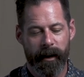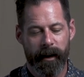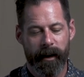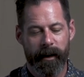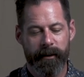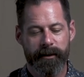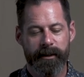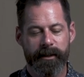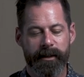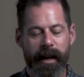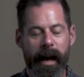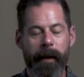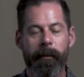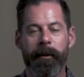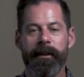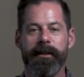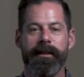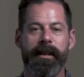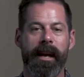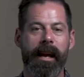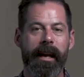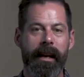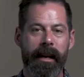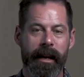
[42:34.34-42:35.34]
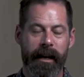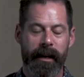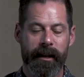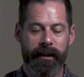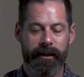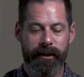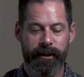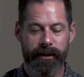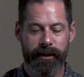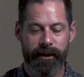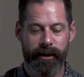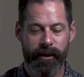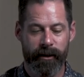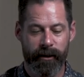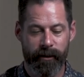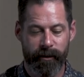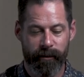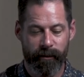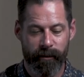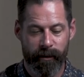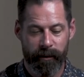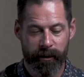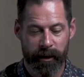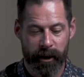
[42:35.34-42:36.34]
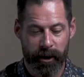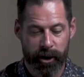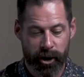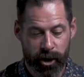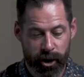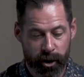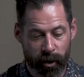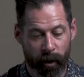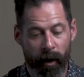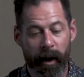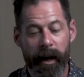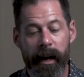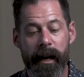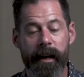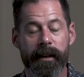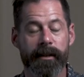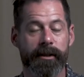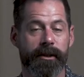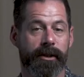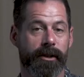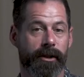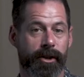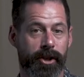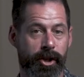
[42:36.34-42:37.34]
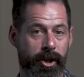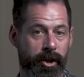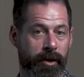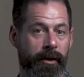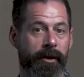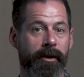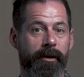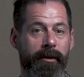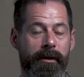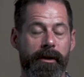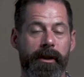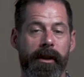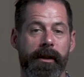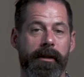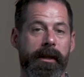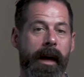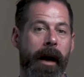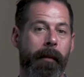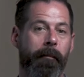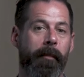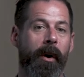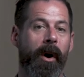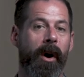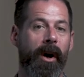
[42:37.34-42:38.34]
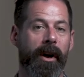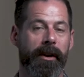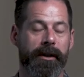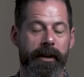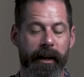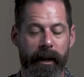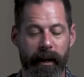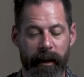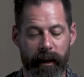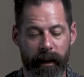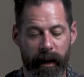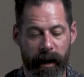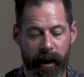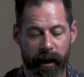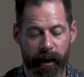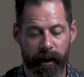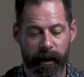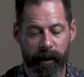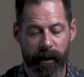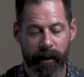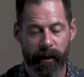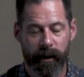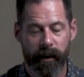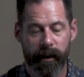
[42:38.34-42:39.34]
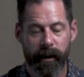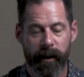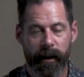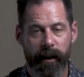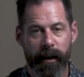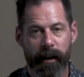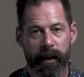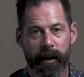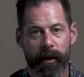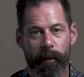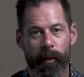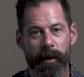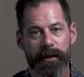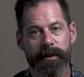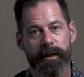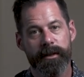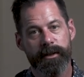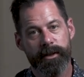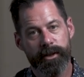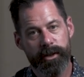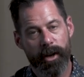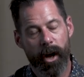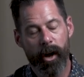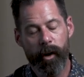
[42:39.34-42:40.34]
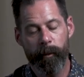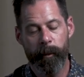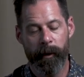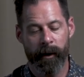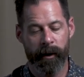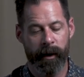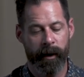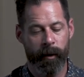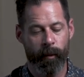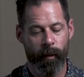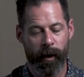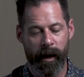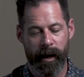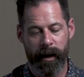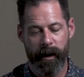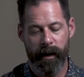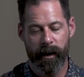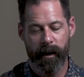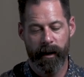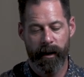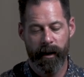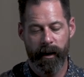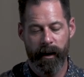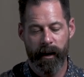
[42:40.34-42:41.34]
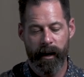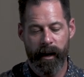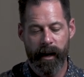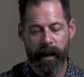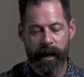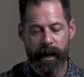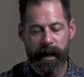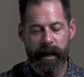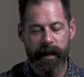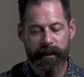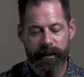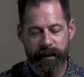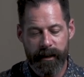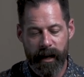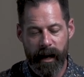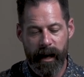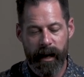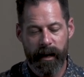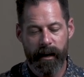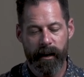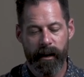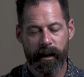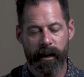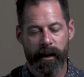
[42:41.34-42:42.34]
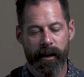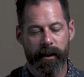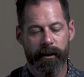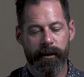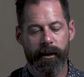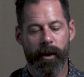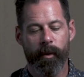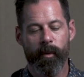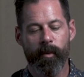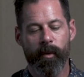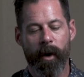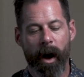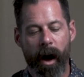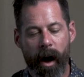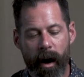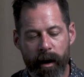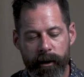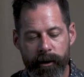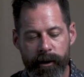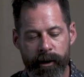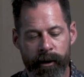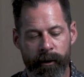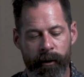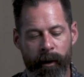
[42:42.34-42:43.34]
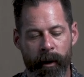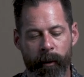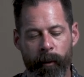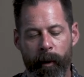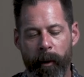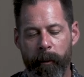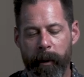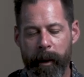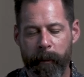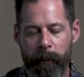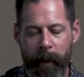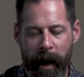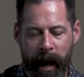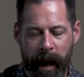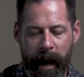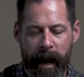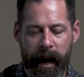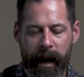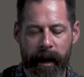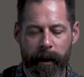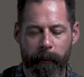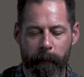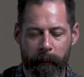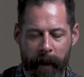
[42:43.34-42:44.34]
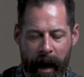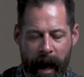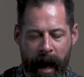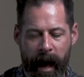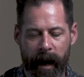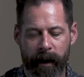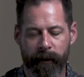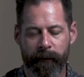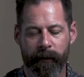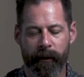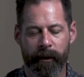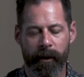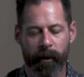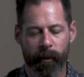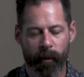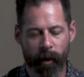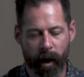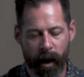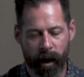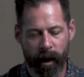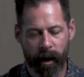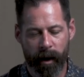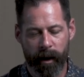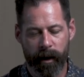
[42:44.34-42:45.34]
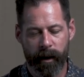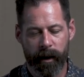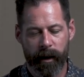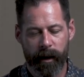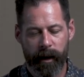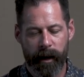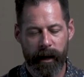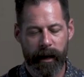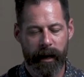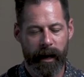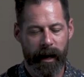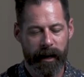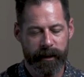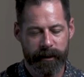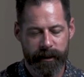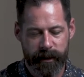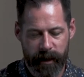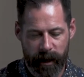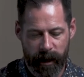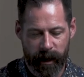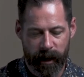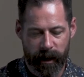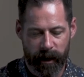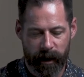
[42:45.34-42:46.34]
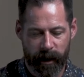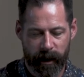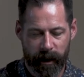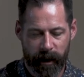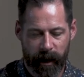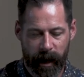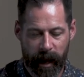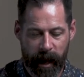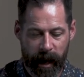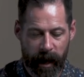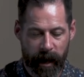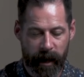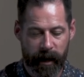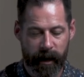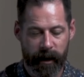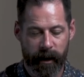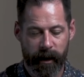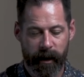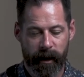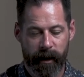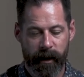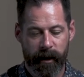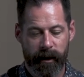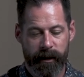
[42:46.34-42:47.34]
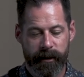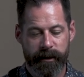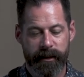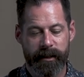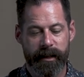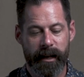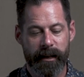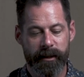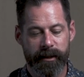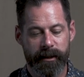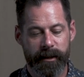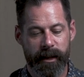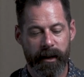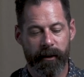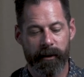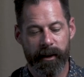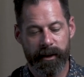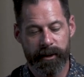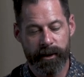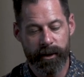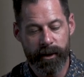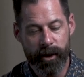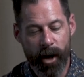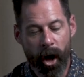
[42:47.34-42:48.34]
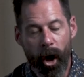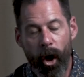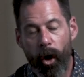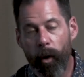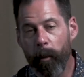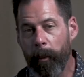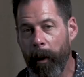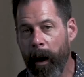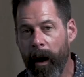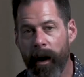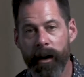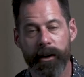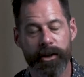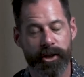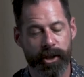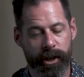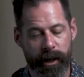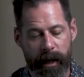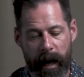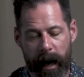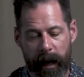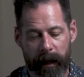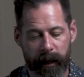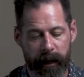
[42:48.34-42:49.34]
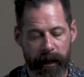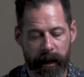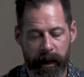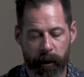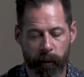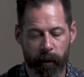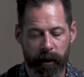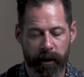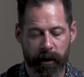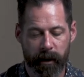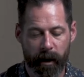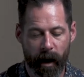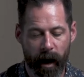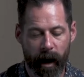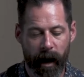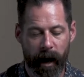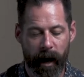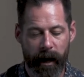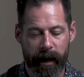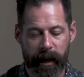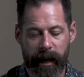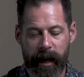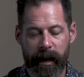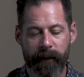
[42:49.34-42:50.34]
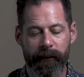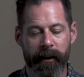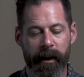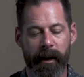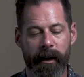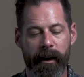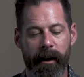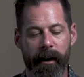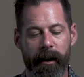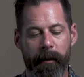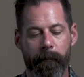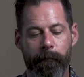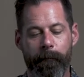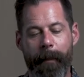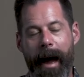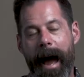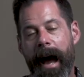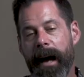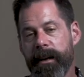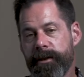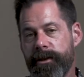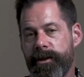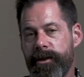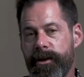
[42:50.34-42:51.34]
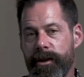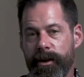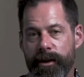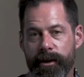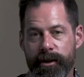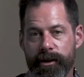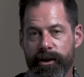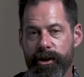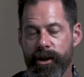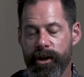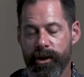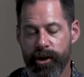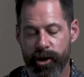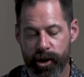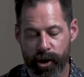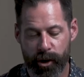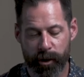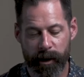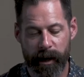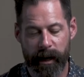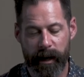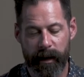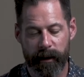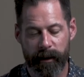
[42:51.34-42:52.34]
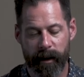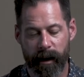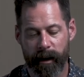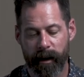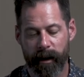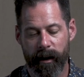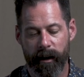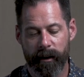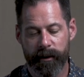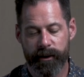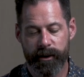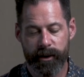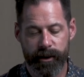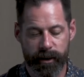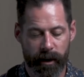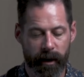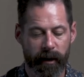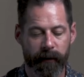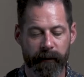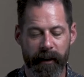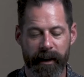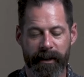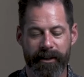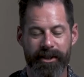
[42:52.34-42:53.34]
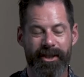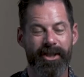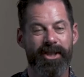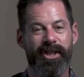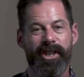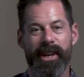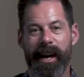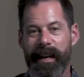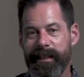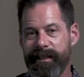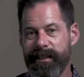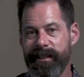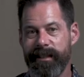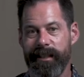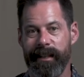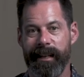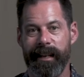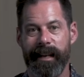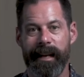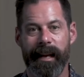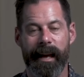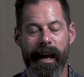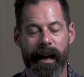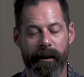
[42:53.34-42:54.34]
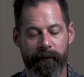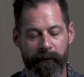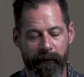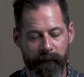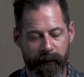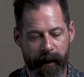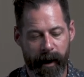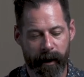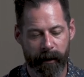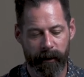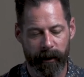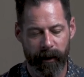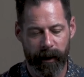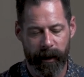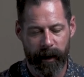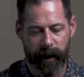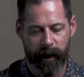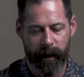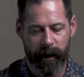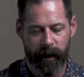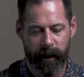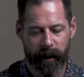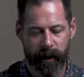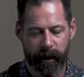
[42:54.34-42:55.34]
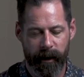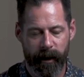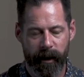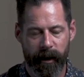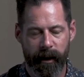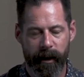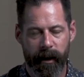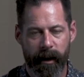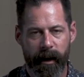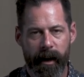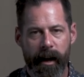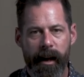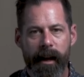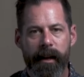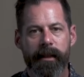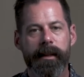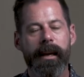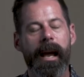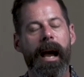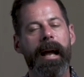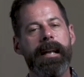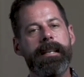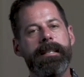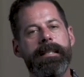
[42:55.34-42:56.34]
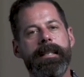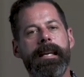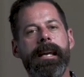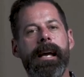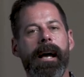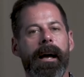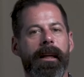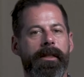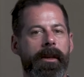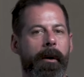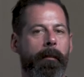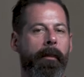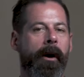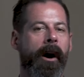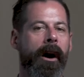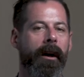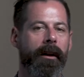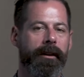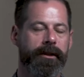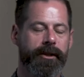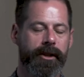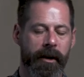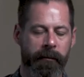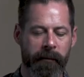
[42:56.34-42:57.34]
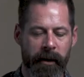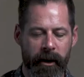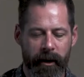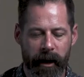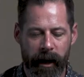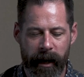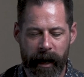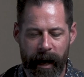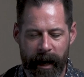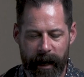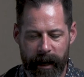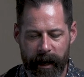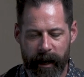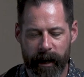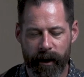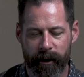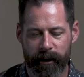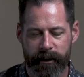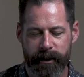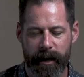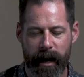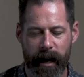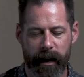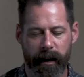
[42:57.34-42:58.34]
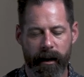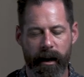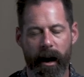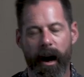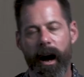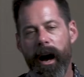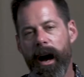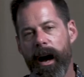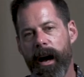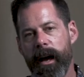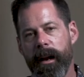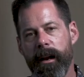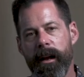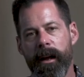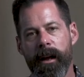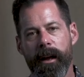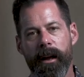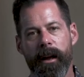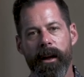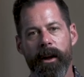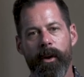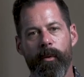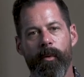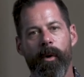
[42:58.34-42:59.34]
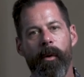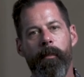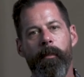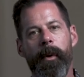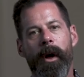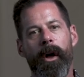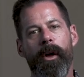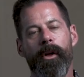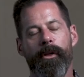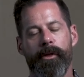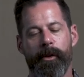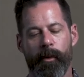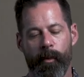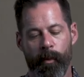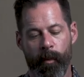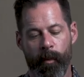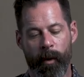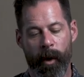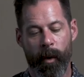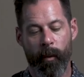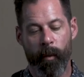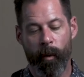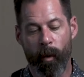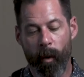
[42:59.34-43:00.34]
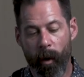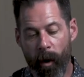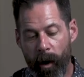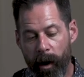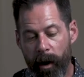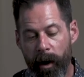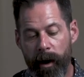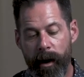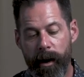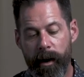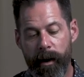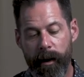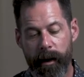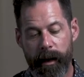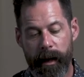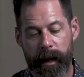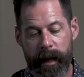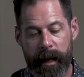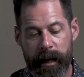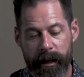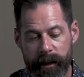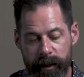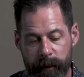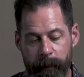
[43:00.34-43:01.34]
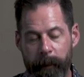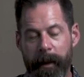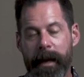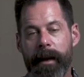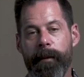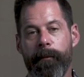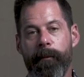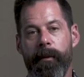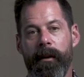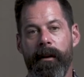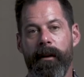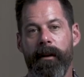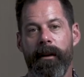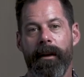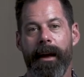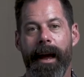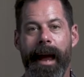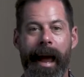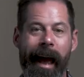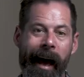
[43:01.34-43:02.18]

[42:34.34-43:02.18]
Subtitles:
Now, simultaneous to the joyous truth that Paul declared was a sobering one. He said, the wrongdoer will be paid back for the wrong he has done. And since there is no partiality with God, even masters should treat their servants justly and fairly. The idea that Paul is communicating here is that God will both reward his people